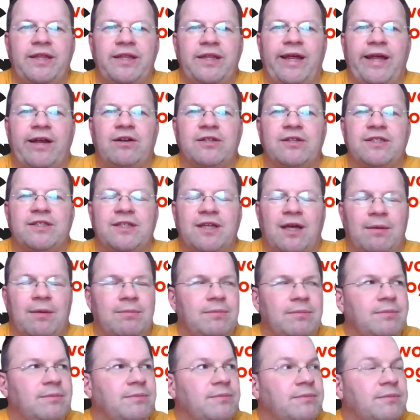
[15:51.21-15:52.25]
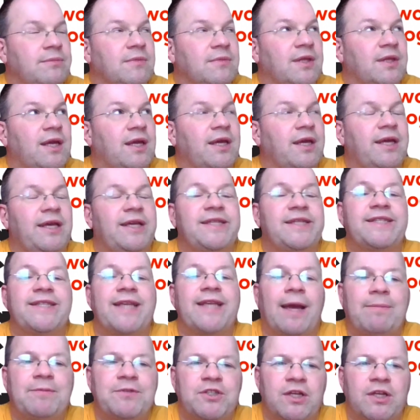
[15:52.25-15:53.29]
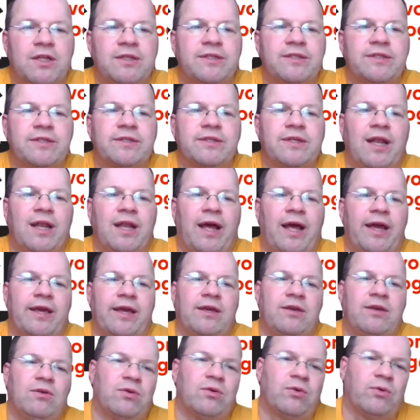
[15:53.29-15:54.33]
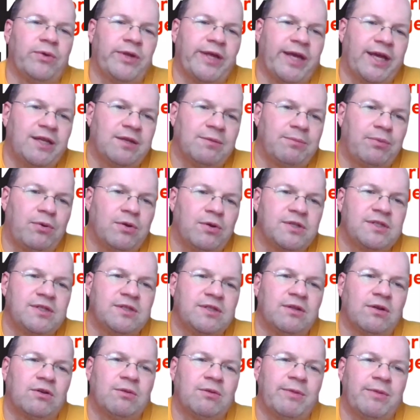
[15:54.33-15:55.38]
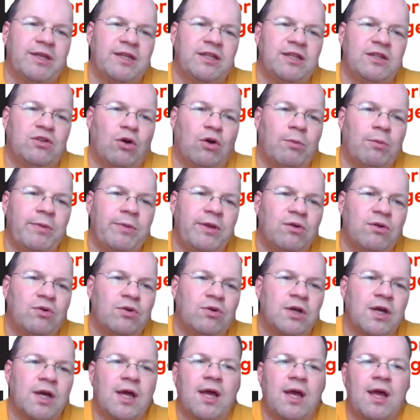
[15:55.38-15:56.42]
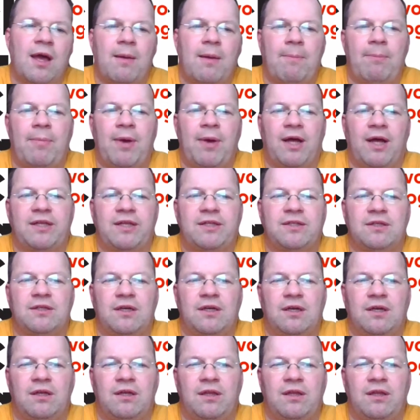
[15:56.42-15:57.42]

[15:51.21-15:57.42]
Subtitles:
There are some exceptions, like you create a personal document in Domino, but